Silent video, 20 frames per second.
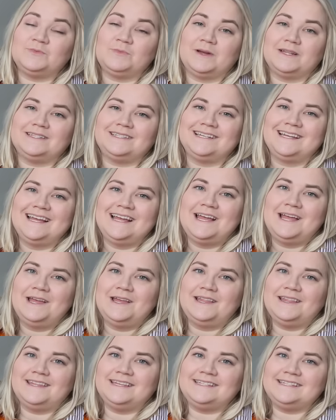But
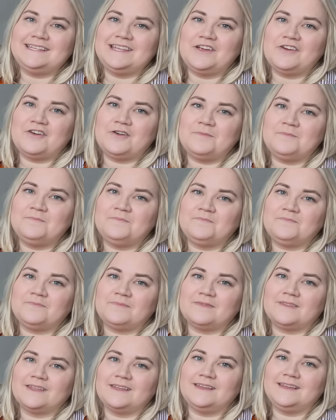this year
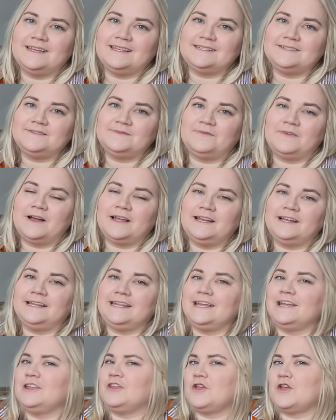is
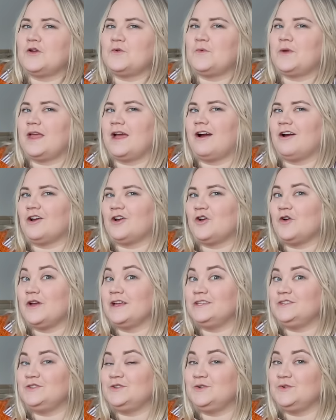finally a year we are
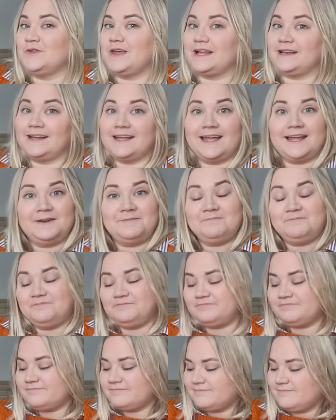going to do that again,
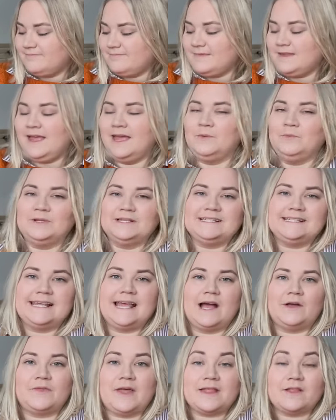and we'll see
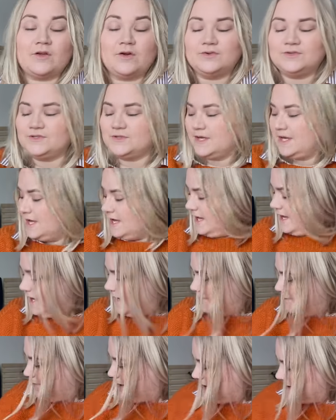how that goes.
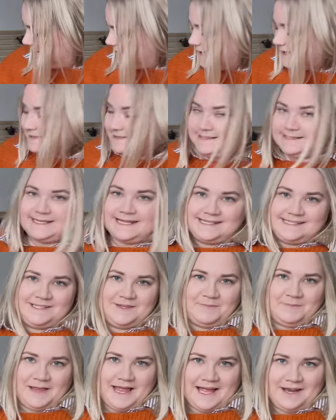But that's
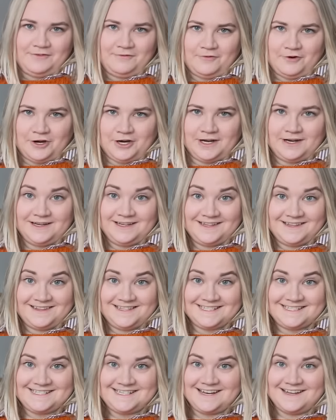the plan for
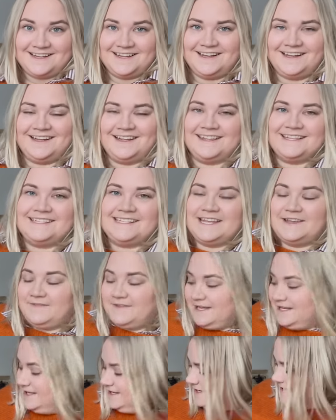this
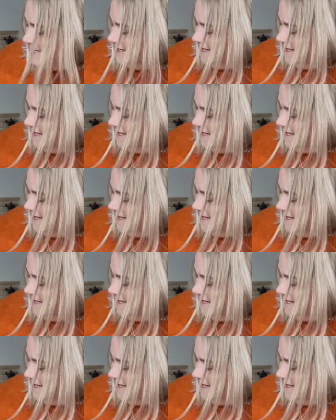evening.